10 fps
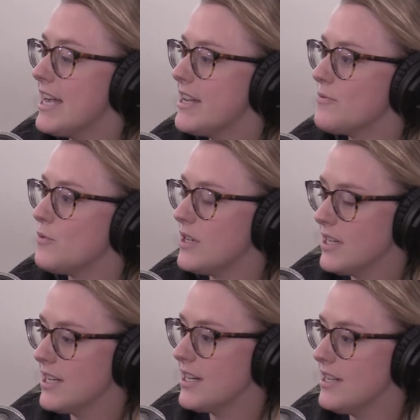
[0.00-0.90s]
had
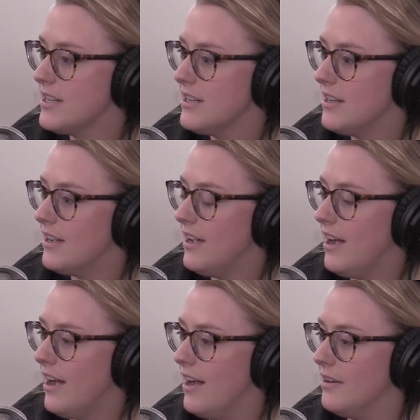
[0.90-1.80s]
one,
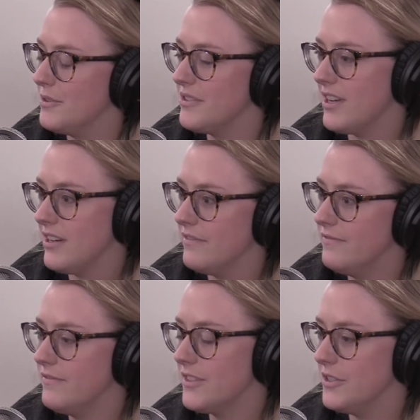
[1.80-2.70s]
which was kind of
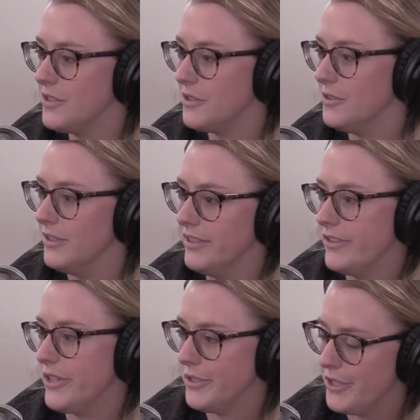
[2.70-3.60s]
surgical
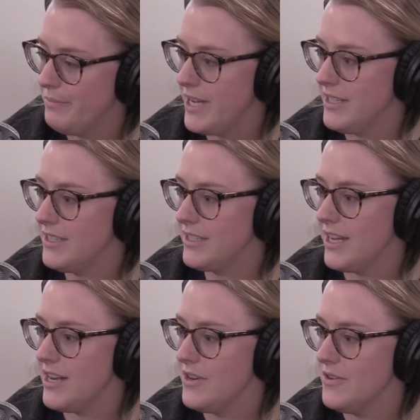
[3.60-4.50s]
and shelter based
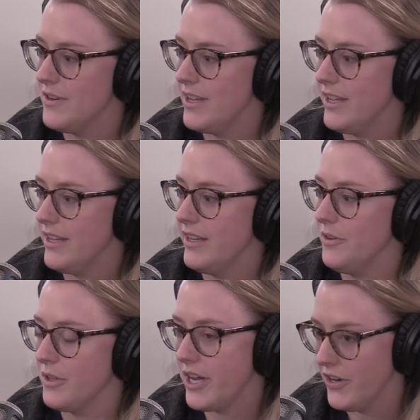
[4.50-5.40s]
down in
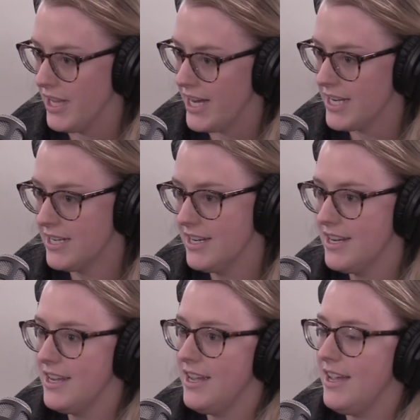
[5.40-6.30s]
North Carolina,
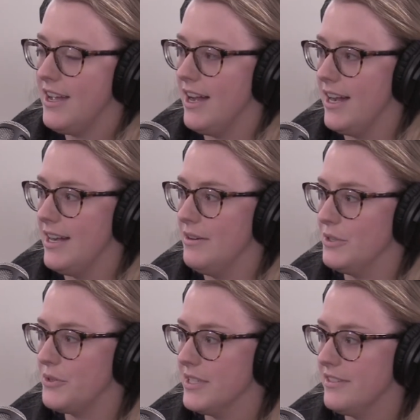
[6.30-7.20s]

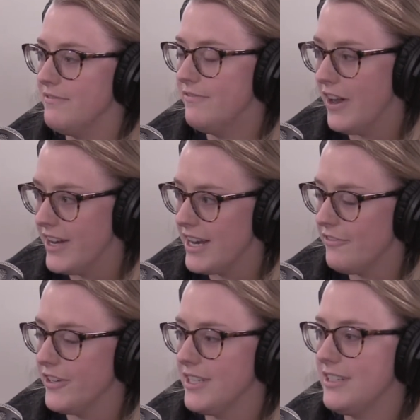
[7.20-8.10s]
which was very
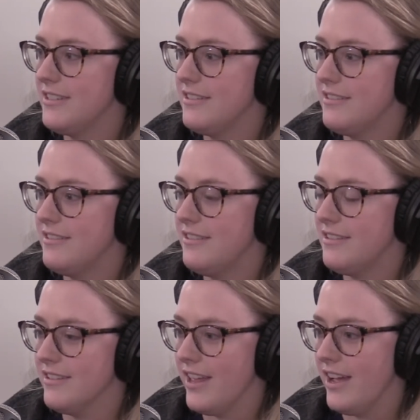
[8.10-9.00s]
different
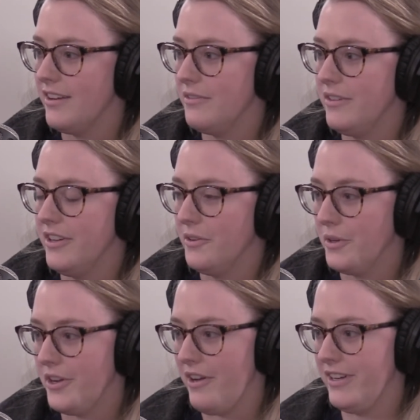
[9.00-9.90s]
in that,
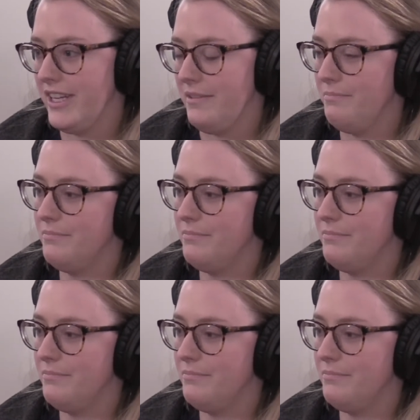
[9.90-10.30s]
you're not really